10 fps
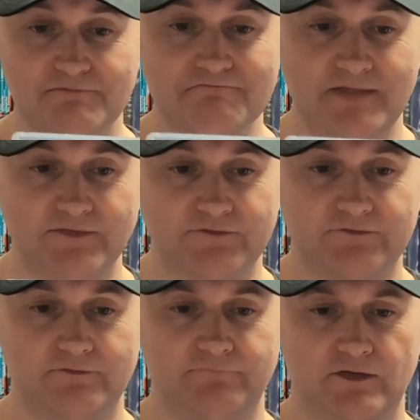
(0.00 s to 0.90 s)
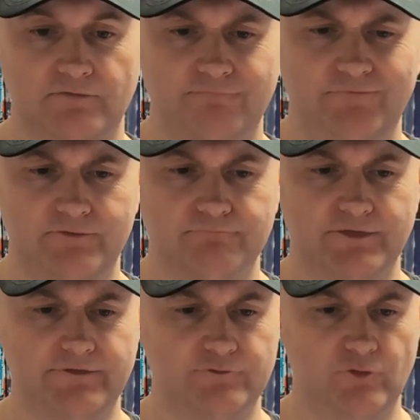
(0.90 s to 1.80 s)
immense fun.
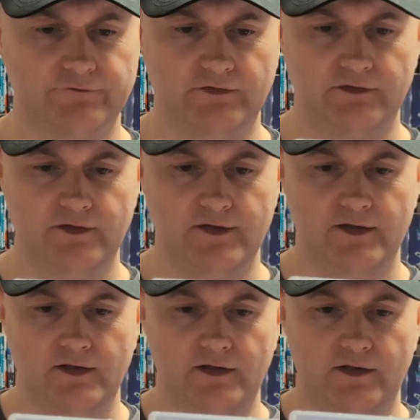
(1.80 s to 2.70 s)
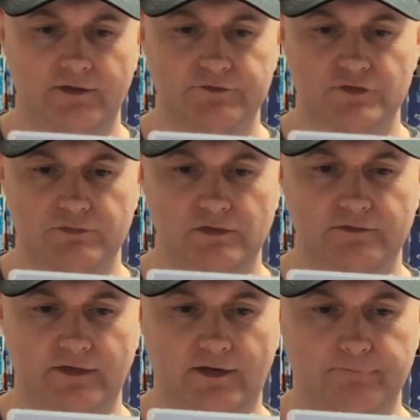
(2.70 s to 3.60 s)
But this was a troubled